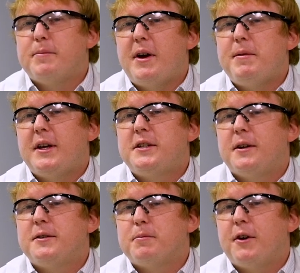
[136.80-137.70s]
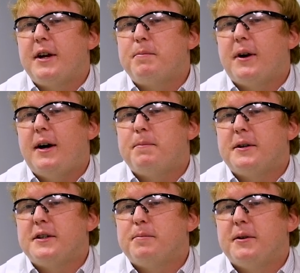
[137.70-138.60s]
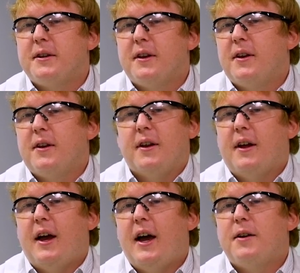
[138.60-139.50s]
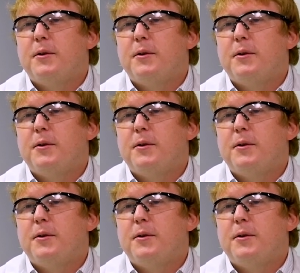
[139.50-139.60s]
and maybe they show some great properties, but how do